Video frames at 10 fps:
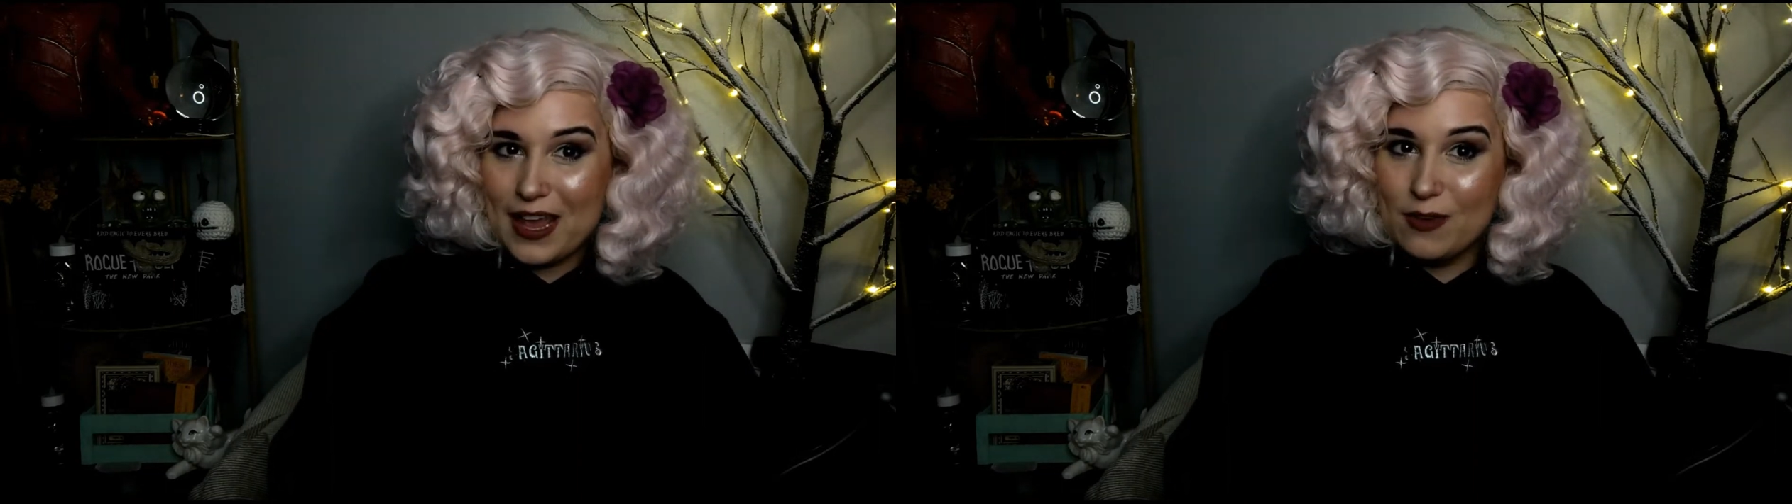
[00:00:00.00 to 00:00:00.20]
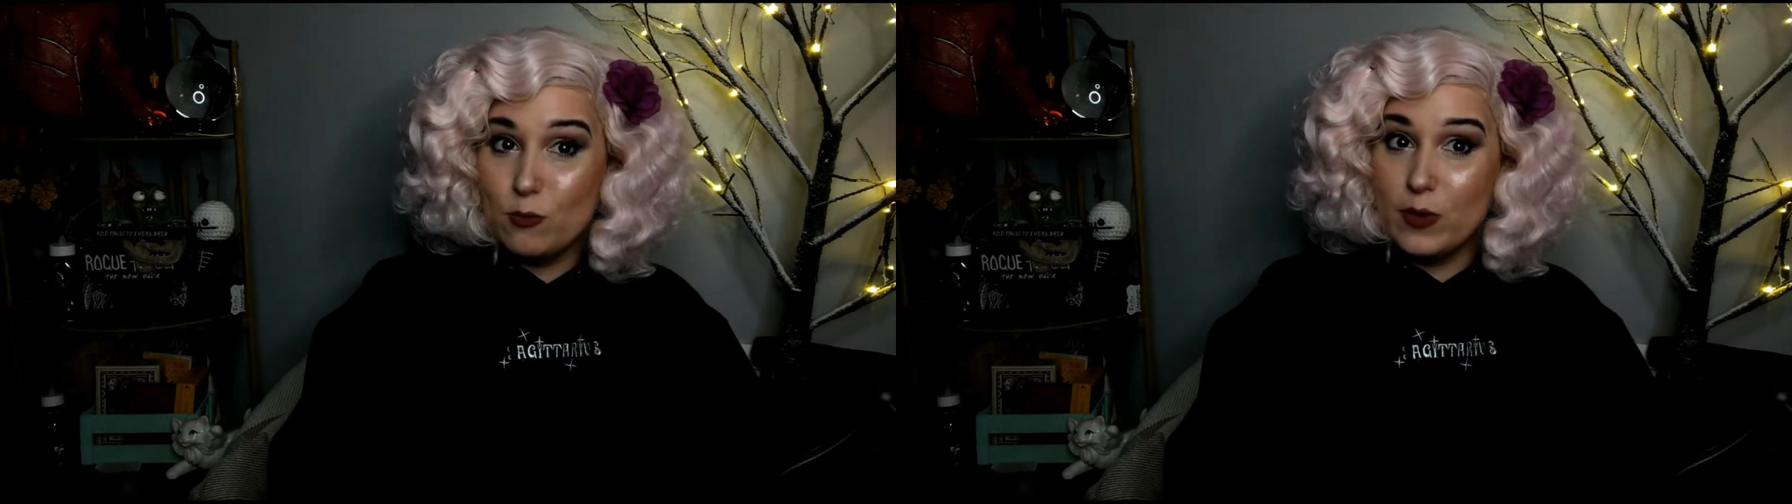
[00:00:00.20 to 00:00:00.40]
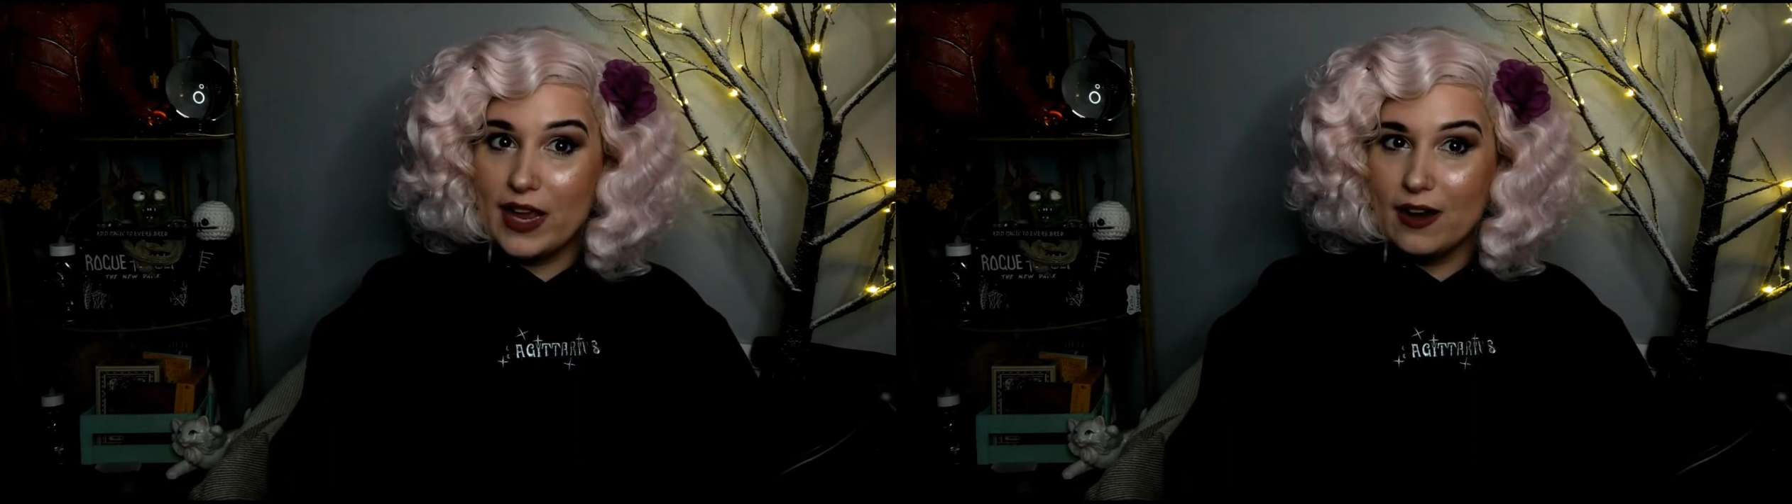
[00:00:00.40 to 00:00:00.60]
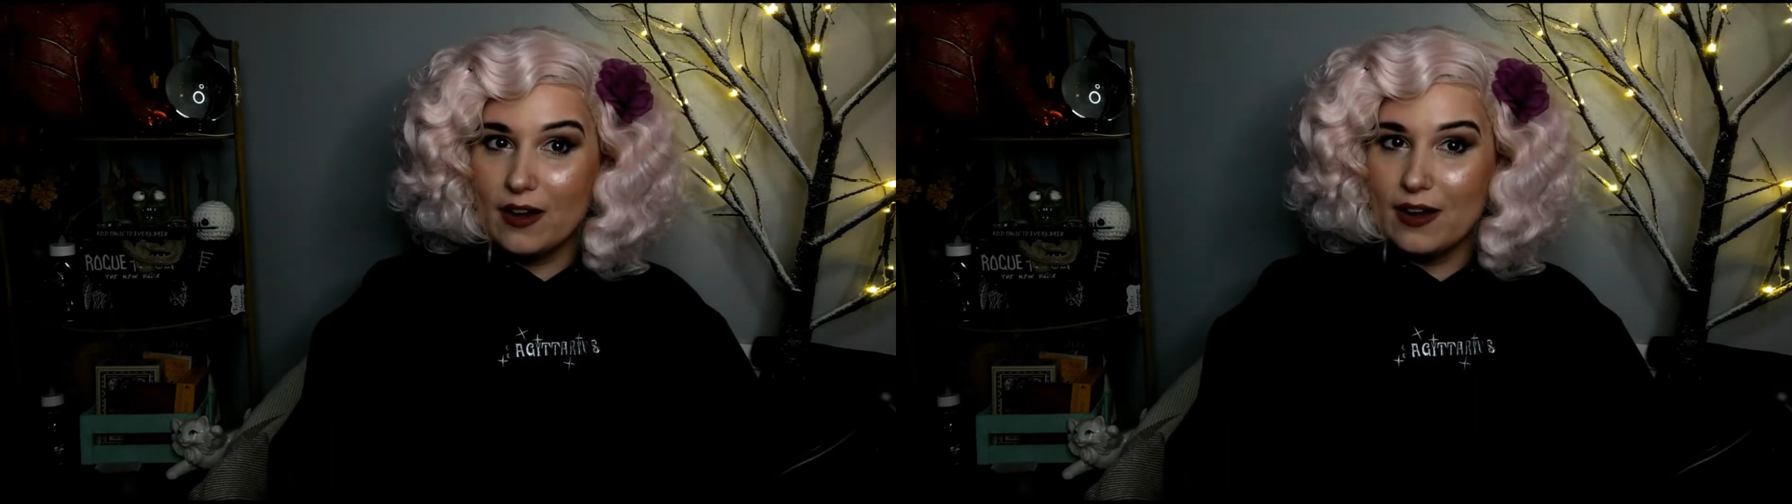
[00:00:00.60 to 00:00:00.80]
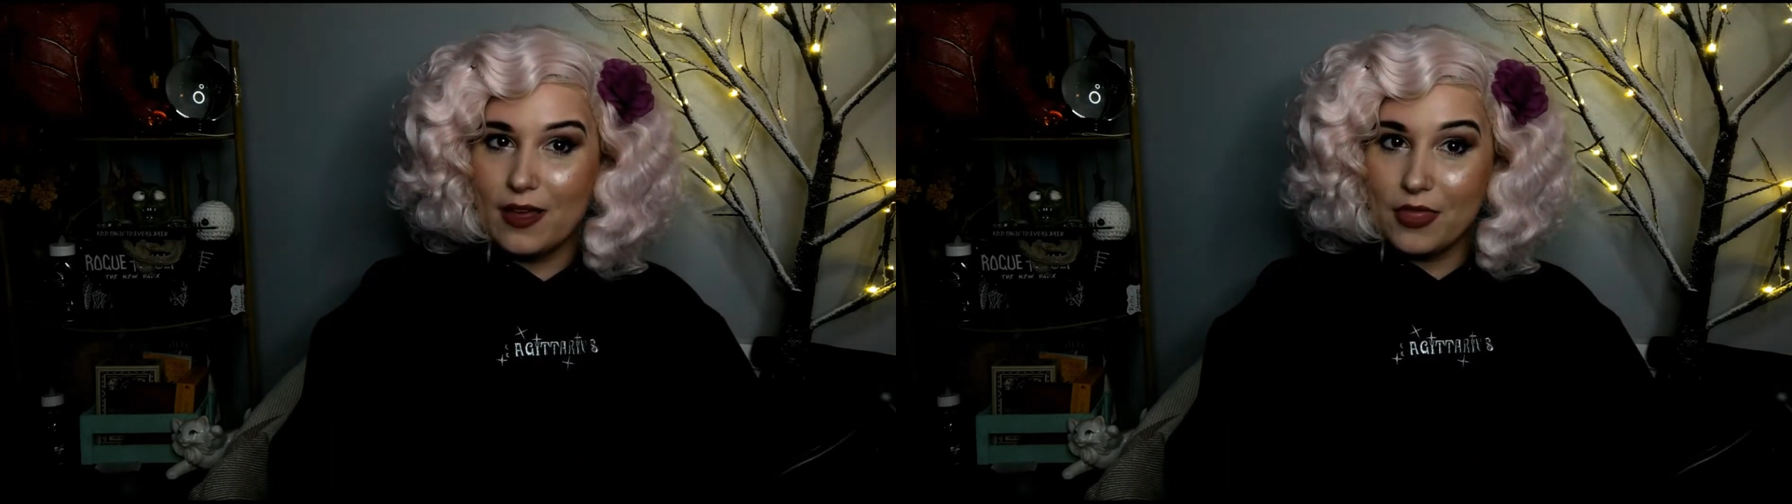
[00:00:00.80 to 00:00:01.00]
a
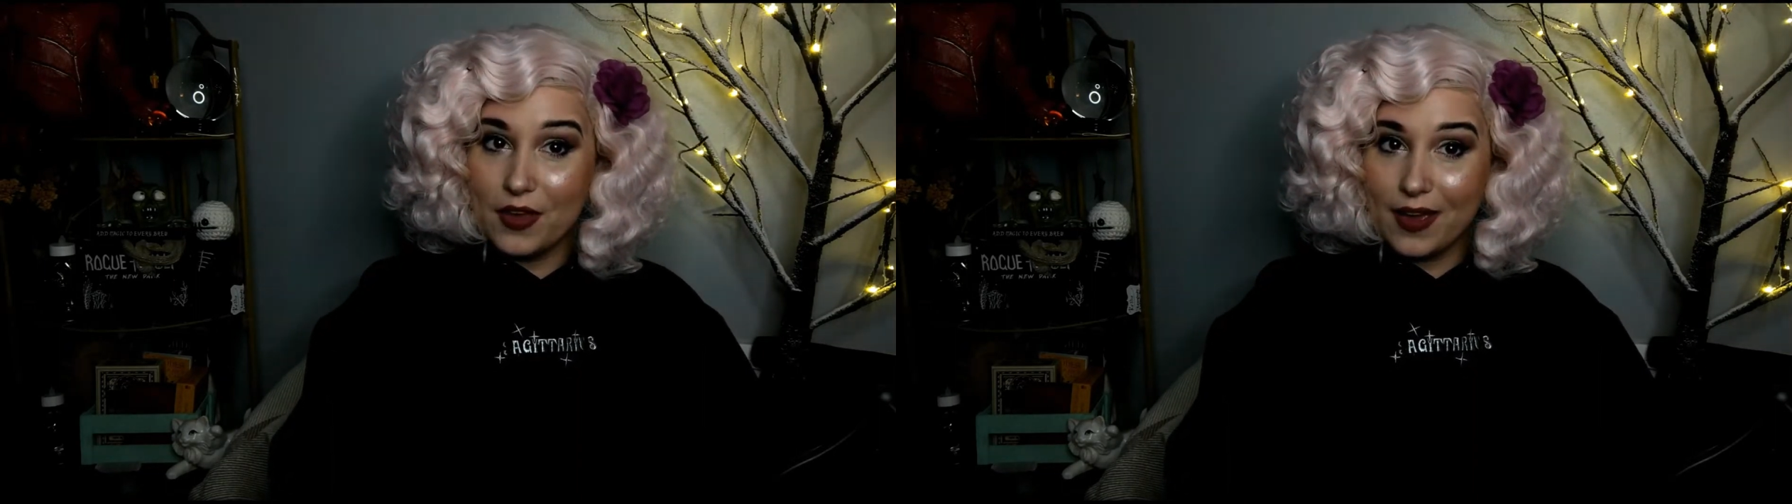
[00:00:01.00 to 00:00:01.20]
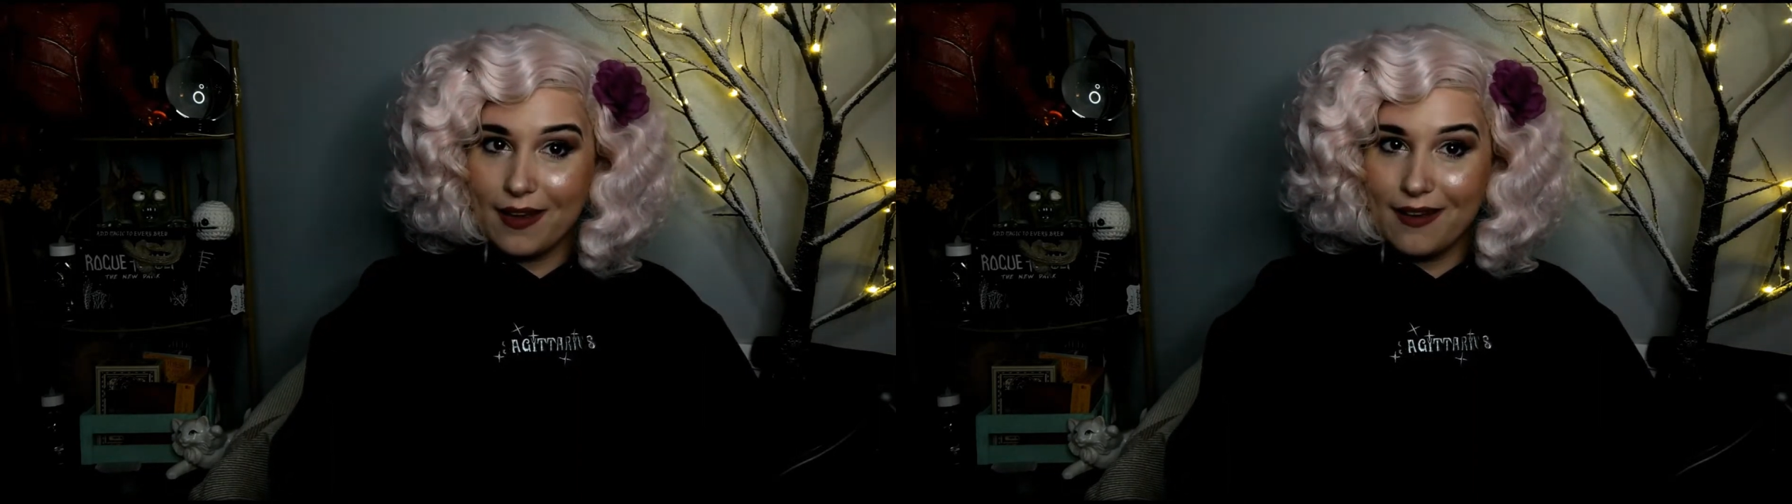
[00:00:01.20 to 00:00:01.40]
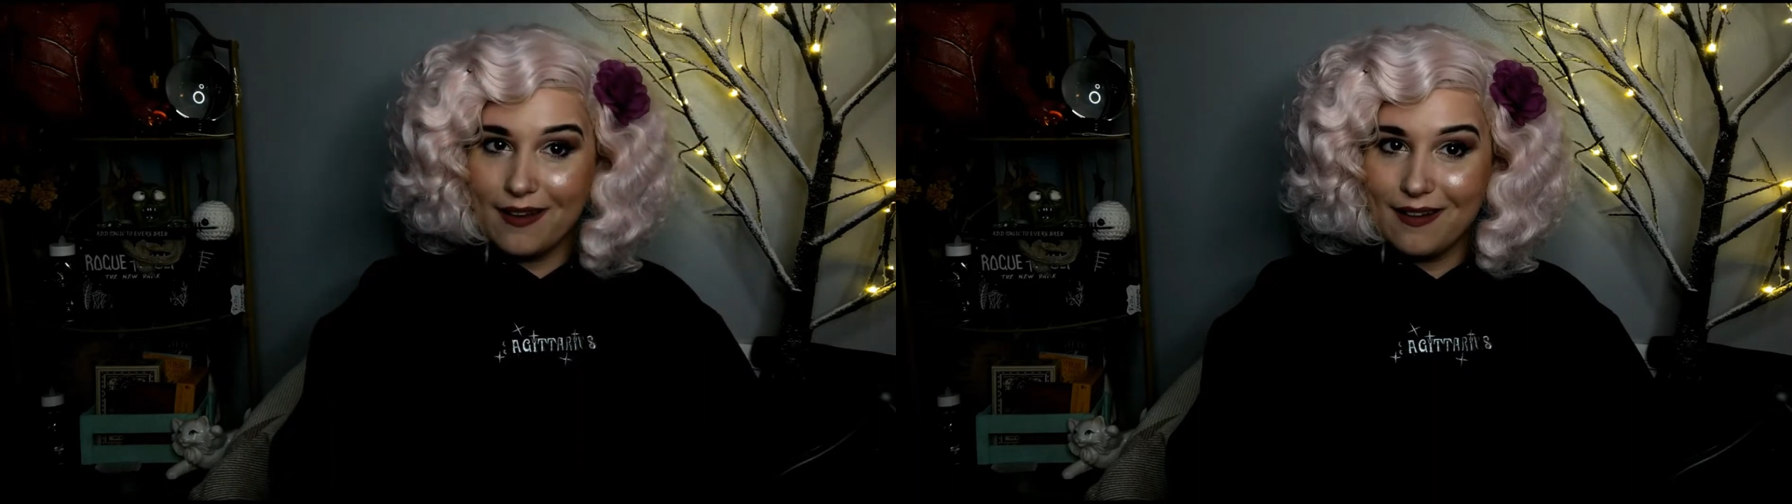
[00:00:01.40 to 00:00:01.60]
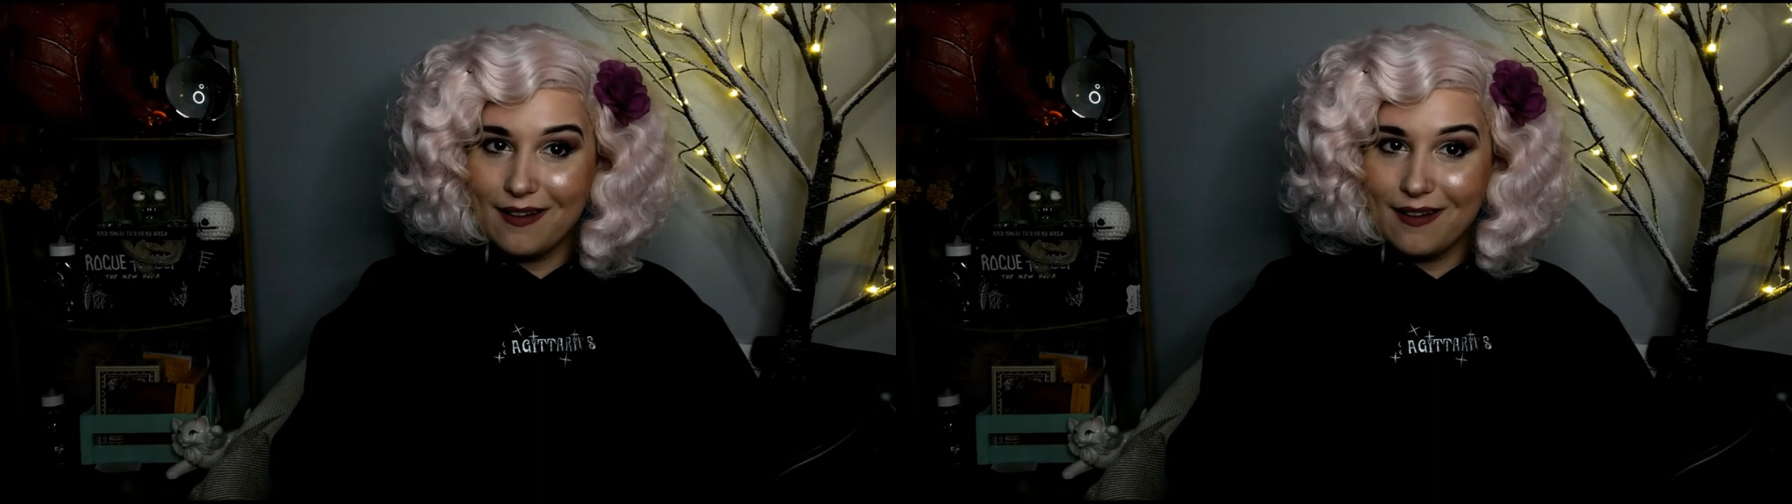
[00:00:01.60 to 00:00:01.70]
weird thing.